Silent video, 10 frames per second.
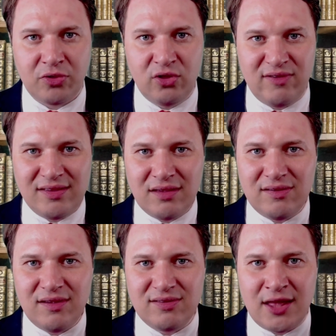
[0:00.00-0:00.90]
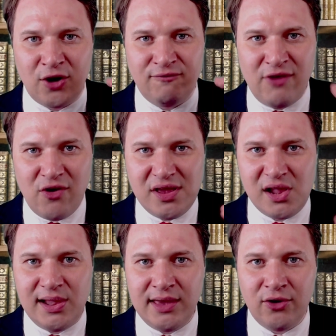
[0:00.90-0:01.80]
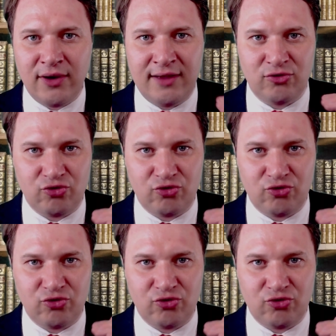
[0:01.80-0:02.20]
Sentences that are very clear and